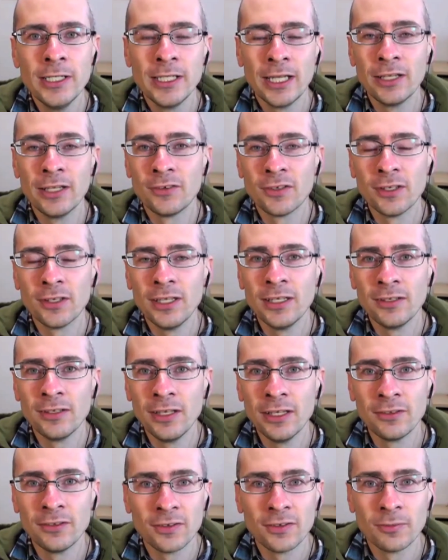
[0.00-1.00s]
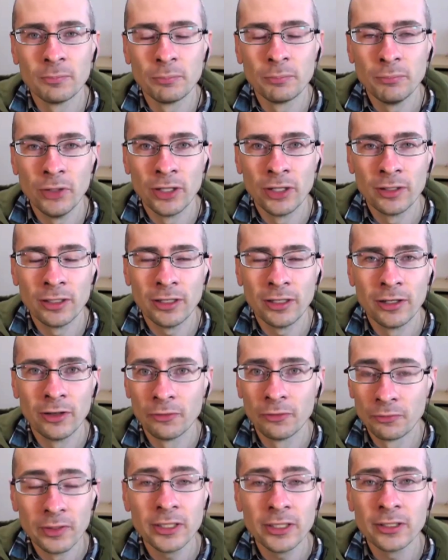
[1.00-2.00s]
It's a it, it's a, a,
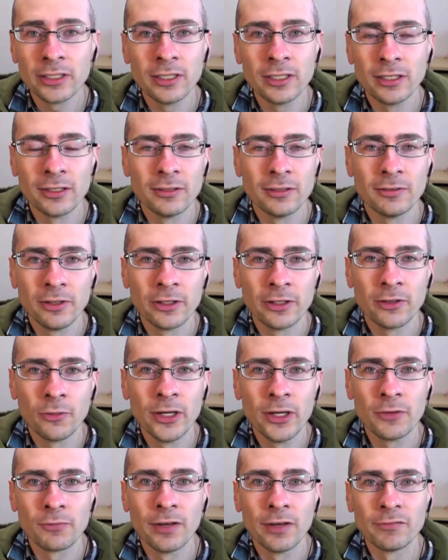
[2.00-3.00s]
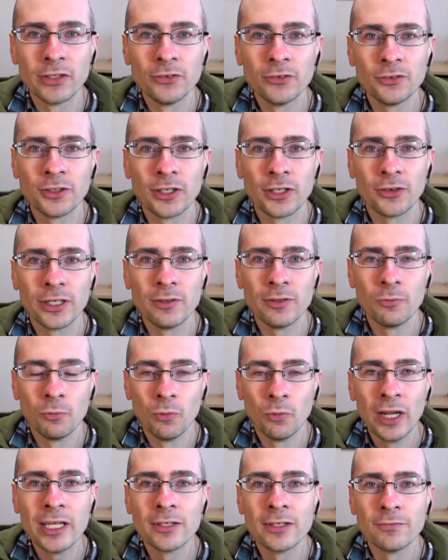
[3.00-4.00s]
a really a, a, quite a revolutionary
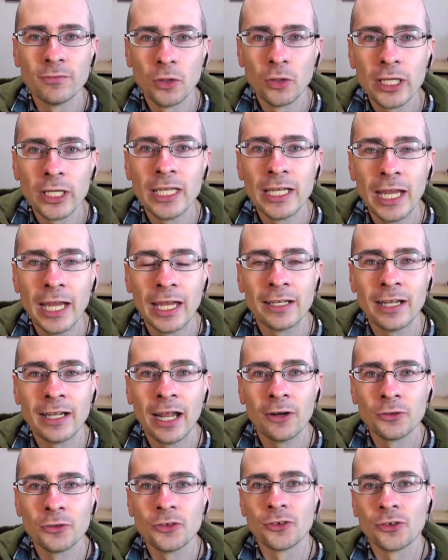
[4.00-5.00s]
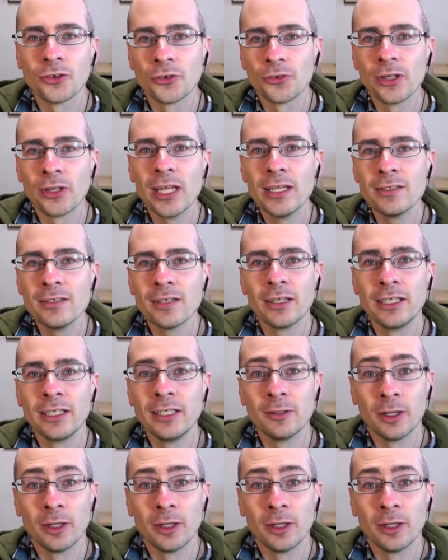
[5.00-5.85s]
way of looking at how to create a,